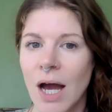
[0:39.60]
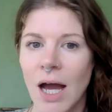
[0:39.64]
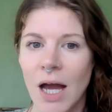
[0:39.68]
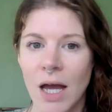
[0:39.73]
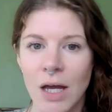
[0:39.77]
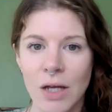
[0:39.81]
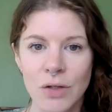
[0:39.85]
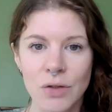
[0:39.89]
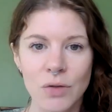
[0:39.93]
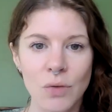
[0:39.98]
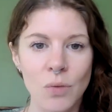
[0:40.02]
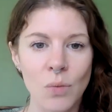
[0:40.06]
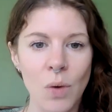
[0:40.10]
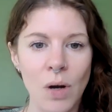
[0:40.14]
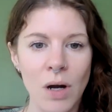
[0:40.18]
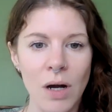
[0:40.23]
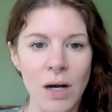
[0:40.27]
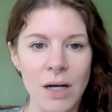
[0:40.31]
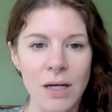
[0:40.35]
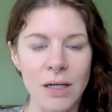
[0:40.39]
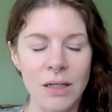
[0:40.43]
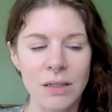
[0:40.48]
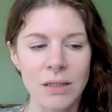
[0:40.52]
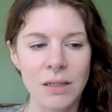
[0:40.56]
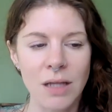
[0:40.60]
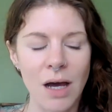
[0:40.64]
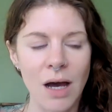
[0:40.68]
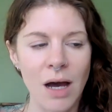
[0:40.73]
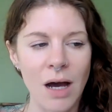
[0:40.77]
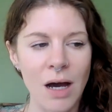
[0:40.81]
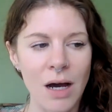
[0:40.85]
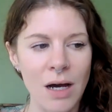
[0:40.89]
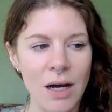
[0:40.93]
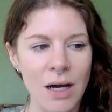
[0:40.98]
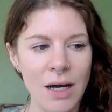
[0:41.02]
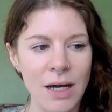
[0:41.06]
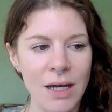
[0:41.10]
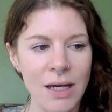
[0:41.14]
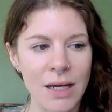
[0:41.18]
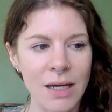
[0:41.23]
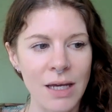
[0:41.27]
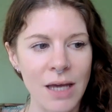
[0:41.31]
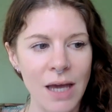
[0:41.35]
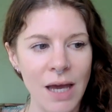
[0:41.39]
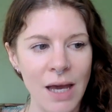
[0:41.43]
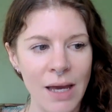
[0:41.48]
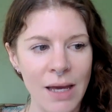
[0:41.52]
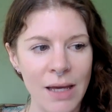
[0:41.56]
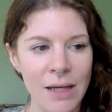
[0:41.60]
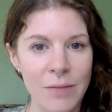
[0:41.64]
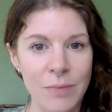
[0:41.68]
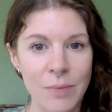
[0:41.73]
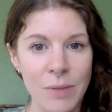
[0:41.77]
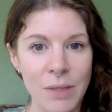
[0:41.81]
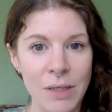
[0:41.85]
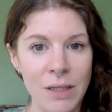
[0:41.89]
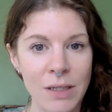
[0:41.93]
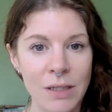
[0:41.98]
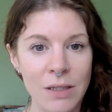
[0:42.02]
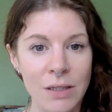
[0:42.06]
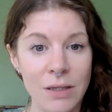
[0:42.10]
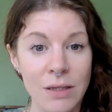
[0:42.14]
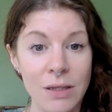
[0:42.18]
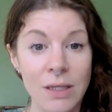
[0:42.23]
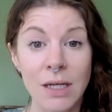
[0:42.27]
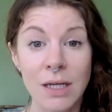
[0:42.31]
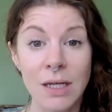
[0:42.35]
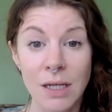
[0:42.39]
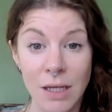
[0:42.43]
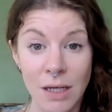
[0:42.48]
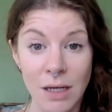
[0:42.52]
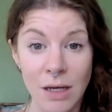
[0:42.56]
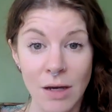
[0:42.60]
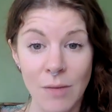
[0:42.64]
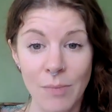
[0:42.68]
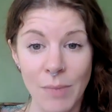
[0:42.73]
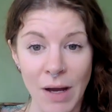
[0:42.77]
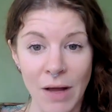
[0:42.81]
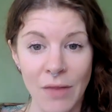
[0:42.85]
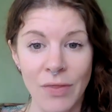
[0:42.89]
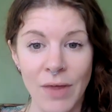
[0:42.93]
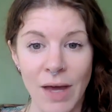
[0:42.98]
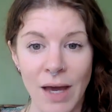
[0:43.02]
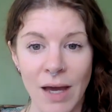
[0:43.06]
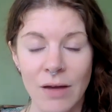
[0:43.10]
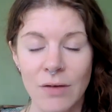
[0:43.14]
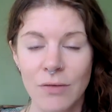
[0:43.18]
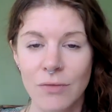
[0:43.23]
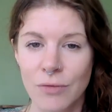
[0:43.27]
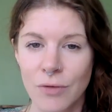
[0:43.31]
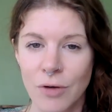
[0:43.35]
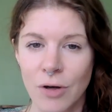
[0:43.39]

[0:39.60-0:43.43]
And while I had been thinking about that